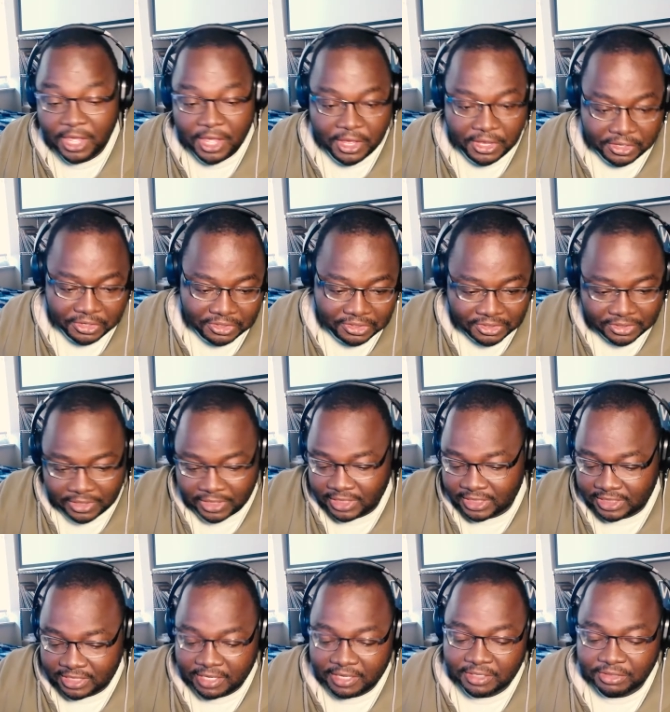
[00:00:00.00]
Usually
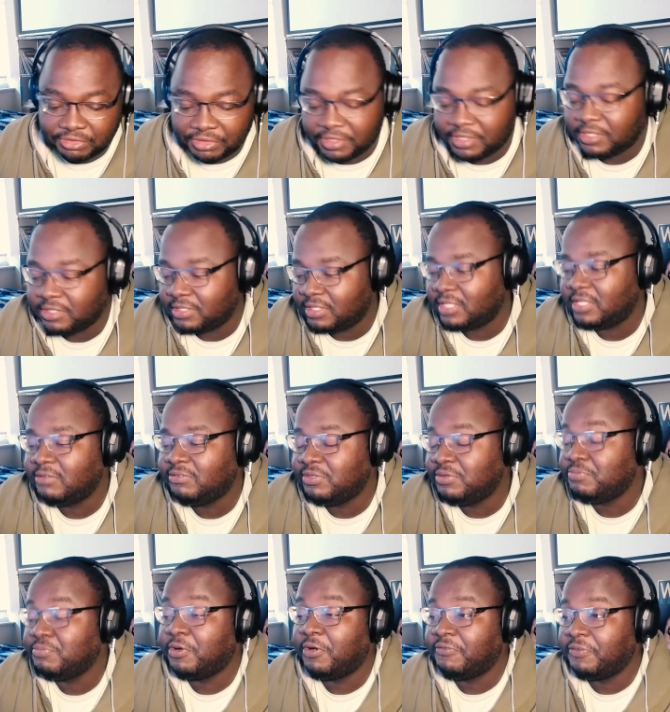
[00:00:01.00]
second trailer gives
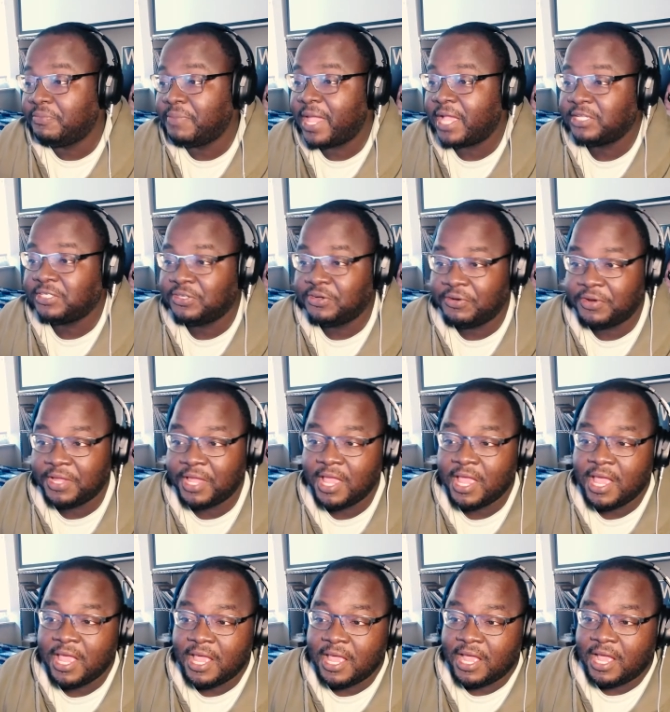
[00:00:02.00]
you more of a backstory
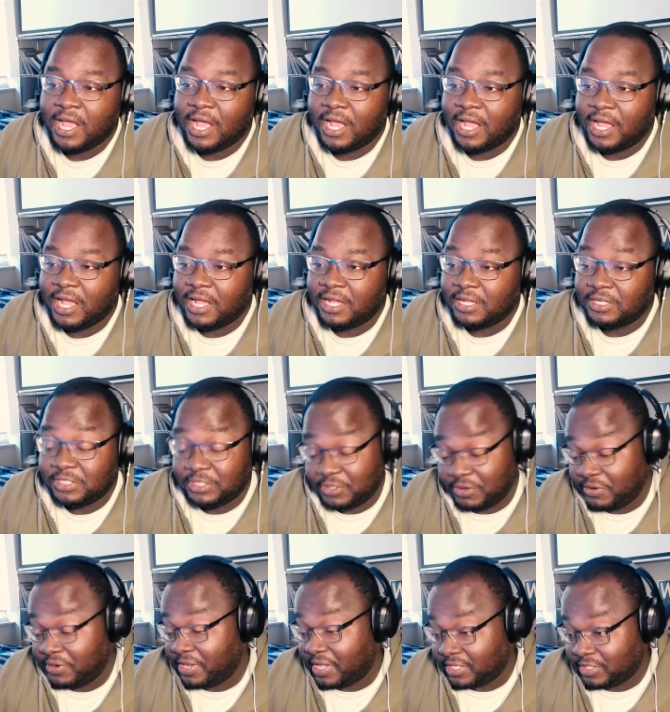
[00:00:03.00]
uh,
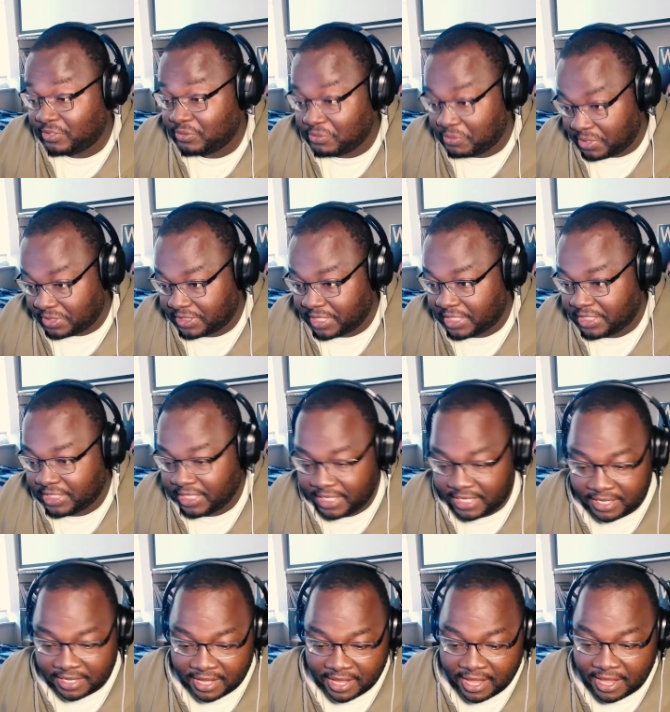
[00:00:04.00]
story as to what's
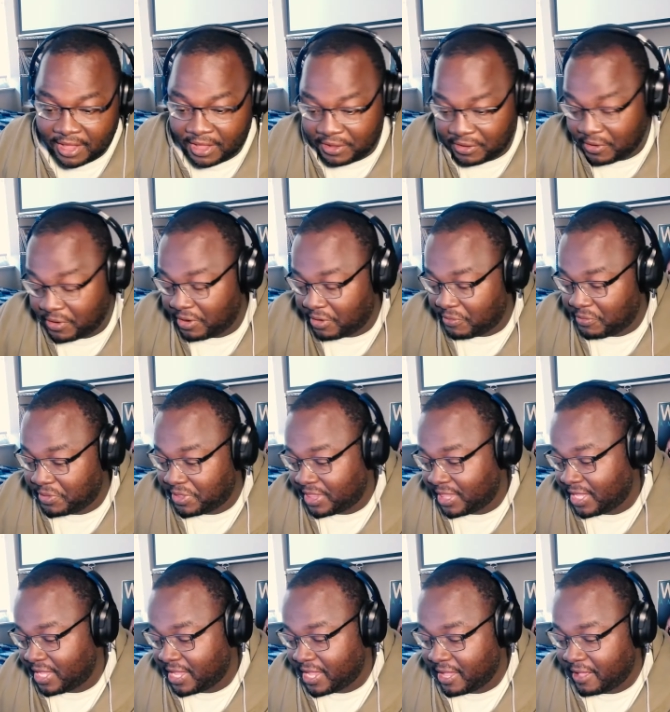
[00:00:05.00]
actually going on with
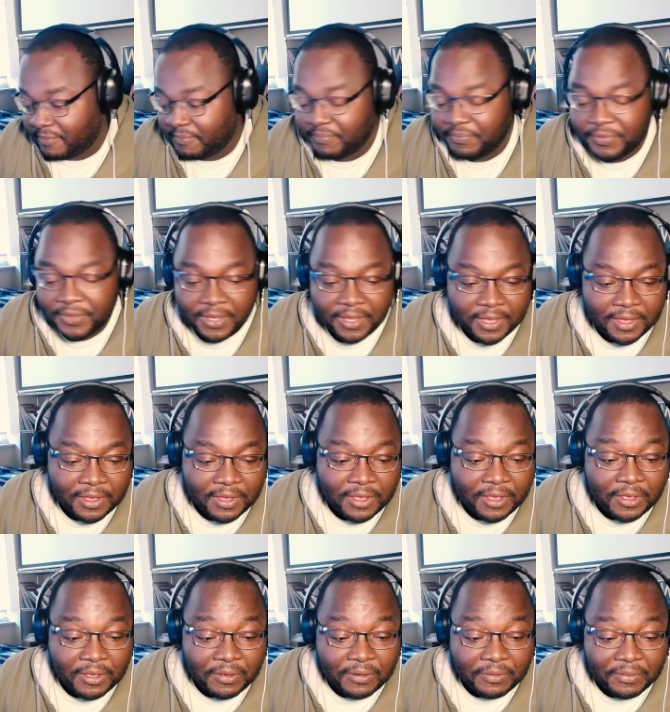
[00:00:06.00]
the um,
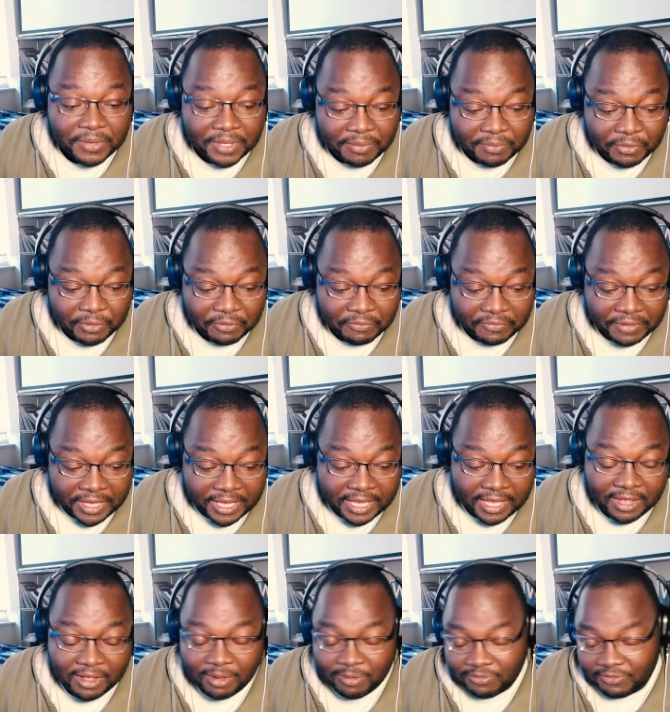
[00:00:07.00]
with the movie.
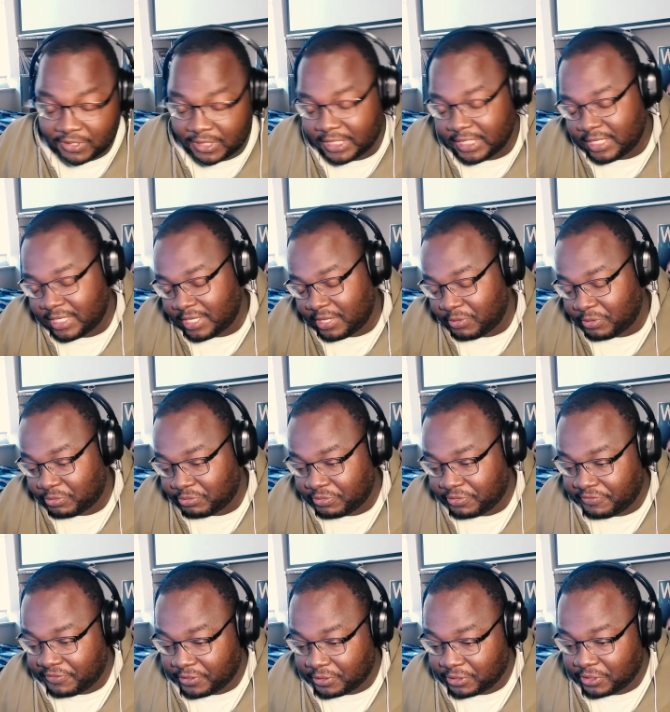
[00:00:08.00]
Hopefully they won't
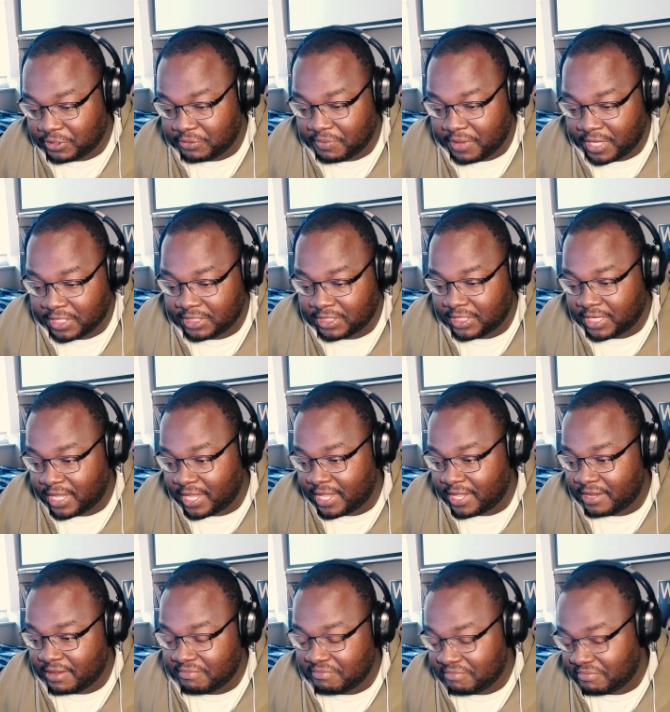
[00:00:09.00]
reveal too much
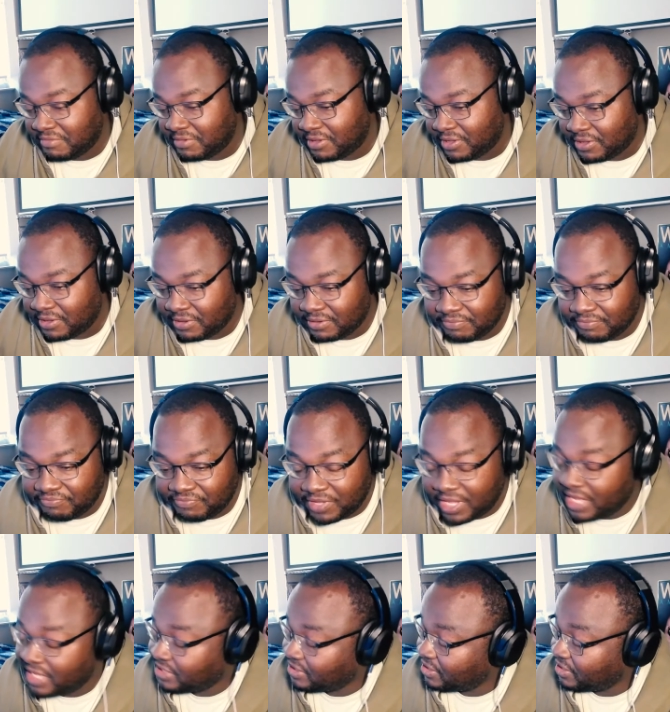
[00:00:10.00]
and
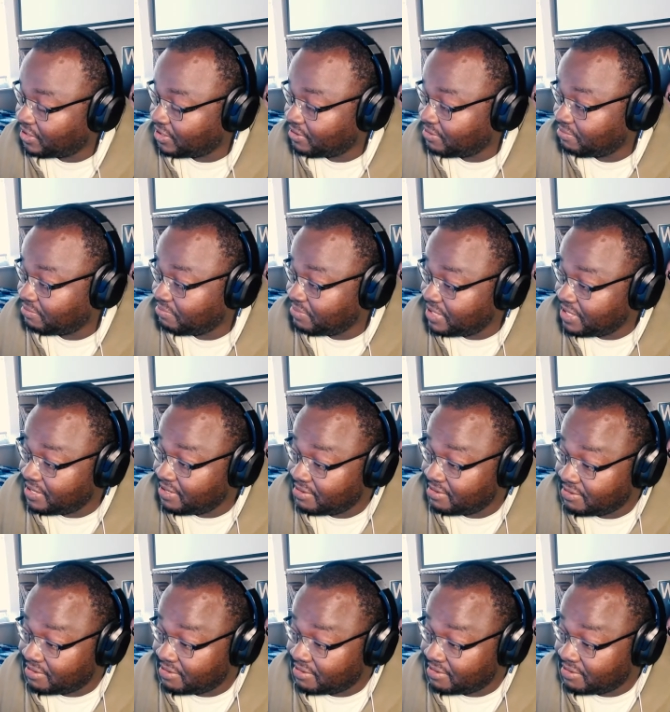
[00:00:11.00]
it's gonna be